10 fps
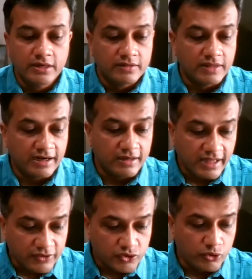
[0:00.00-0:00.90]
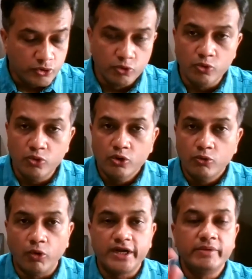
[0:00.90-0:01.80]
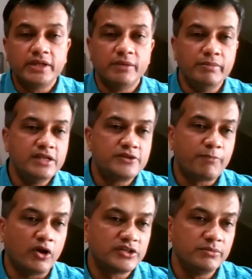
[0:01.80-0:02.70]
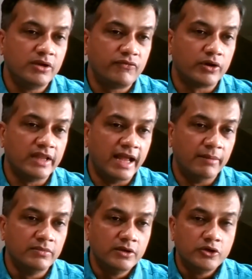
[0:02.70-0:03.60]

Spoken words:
that they should do whatever the means possible for them